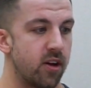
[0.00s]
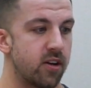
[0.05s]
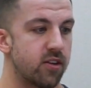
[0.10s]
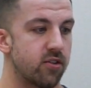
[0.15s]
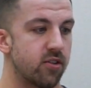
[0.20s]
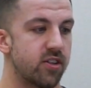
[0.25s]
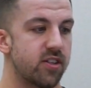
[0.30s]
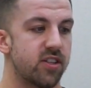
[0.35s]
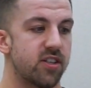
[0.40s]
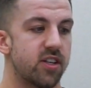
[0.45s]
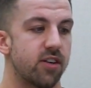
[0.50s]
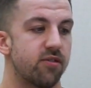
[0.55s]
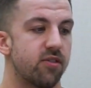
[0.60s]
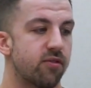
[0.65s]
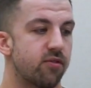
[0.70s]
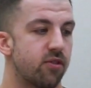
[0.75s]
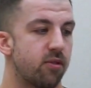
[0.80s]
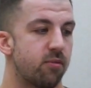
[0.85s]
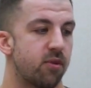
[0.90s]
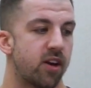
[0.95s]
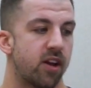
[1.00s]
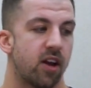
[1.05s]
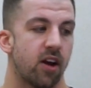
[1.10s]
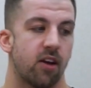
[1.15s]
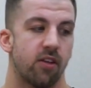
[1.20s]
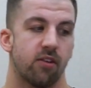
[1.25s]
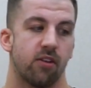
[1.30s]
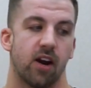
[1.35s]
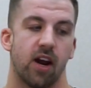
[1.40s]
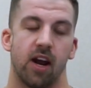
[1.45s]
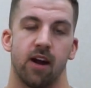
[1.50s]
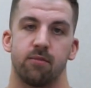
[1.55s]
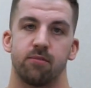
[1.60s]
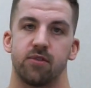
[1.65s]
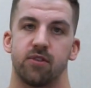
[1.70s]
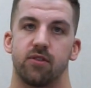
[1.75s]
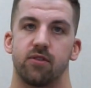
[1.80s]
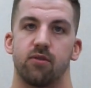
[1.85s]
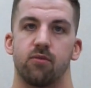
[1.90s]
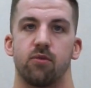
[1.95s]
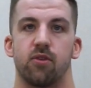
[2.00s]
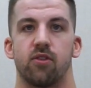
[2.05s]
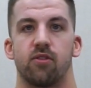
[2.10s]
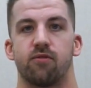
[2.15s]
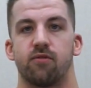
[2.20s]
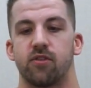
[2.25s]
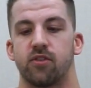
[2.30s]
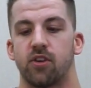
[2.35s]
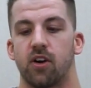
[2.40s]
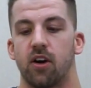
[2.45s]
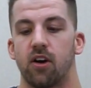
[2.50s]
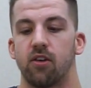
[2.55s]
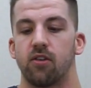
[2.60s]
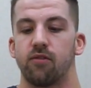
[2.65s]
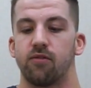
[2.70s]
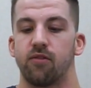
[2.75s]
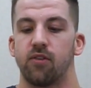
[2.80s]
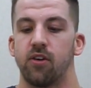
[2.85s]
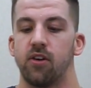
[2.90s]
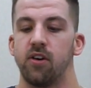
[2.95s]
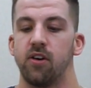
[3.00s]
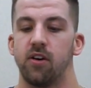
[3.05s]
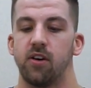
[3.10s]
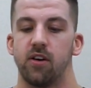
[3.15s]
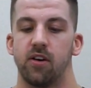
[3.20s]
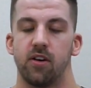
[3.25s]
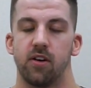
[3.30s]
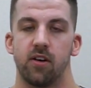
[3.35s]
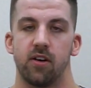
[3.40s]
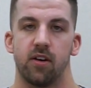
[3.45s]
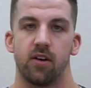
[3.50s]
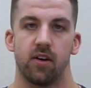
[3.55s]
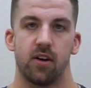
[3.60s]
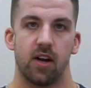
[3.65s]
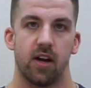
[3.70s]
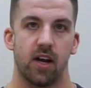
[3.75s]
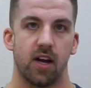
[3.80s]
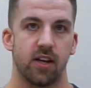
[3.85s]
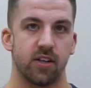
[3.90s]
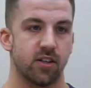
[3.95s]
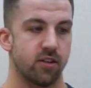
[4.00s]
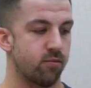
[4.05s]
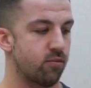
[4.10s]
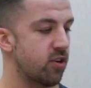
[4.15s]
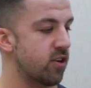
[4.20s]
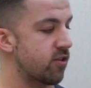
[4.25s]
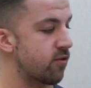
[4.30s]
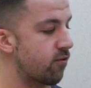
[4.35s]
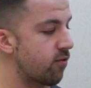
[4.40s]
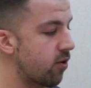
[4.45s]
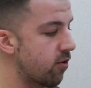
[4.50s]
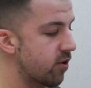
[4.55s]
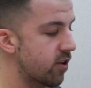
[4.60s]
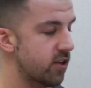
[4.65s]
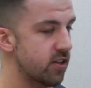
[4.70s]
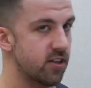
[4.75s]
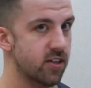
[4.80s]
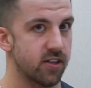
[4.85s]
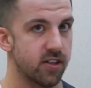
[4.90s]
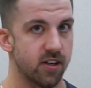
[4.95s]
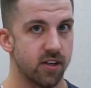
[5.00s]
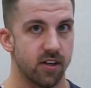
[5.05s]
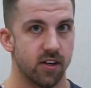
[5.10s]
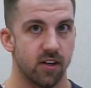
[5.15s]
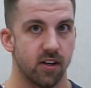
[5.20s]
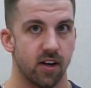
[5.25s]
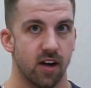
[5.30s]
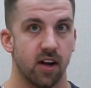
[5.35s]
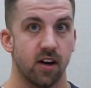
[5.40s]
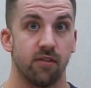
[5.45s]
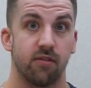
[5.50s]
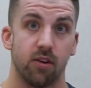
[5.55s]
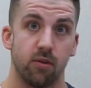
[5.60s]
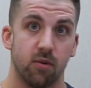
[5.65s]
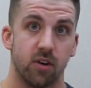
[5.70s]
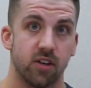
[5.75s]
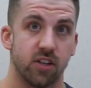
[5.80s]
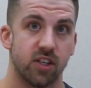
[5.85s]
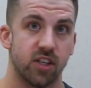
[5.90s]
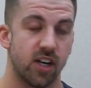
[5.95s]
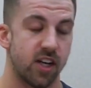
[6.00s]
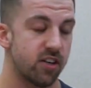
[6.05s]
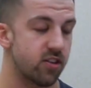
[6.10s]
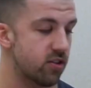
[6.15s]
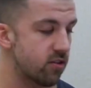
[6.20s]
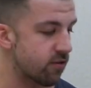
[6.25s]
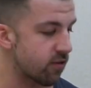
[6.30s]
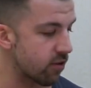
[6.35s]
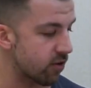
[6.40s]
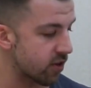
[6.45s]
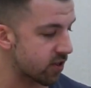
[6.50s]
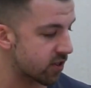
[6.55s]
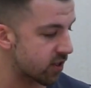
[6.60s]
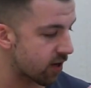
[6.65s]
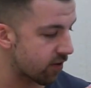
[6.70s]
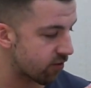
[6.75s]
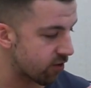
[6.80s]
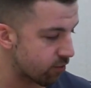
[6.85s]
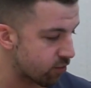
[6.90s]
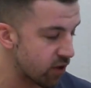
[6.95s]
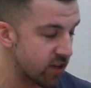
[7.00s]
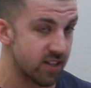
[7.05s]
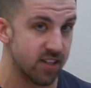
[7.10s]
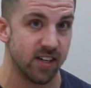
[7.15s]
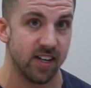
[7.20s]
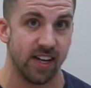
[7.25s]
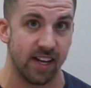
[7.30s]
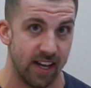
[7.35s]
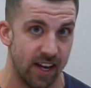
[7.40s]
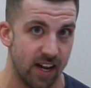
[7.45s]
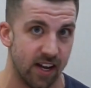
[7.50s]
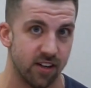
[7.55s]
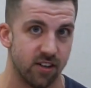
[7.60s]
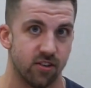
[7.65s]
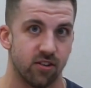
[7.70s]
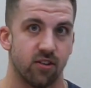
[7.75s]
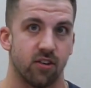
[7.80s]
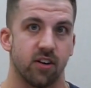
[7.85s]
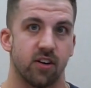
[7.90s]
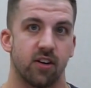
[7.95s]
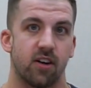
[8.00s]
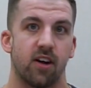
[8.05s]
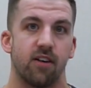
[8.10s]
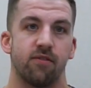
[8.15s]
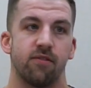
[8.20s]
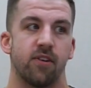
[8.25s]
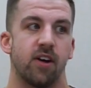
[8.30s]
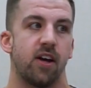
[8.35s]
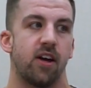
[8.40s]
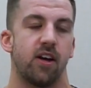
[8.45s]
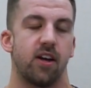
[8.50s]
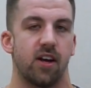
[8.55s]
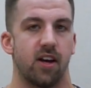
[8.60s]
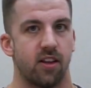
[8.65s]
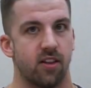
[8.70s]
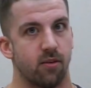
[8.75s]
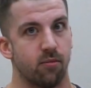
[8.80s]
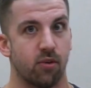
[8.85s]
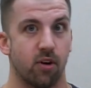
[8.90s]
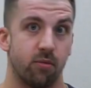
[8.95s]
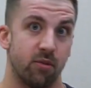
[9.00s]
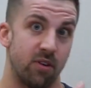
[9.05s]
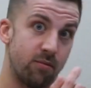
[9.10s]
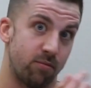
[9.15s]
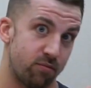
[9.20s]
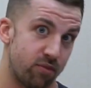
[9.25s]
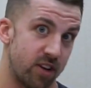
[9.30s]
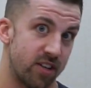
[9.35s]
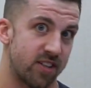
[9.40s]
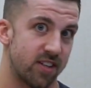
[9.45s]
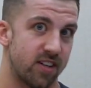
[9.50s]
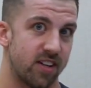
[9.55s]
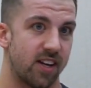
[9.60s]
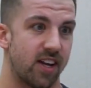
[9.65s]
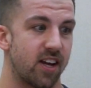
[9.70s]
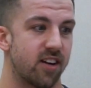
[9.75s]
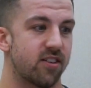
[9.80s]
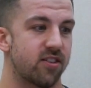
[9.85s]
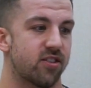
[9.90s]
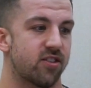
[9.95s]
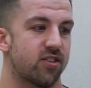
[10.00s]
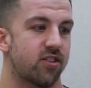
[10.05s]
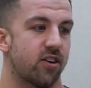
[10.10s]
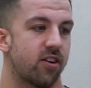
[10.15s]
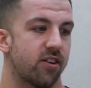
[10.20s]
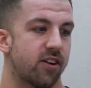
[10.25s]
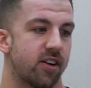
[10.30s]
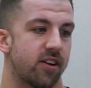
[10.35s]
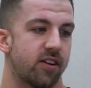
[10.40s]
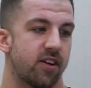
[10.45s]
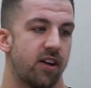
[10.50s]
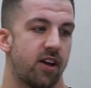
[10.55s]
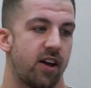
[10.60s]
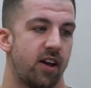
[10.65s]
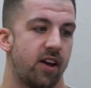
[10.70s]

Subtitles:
So this is different from many other apps where the photographer has to press focus, and if they want to change their focus they have to press it again to turn it off and then probably press it again to start it.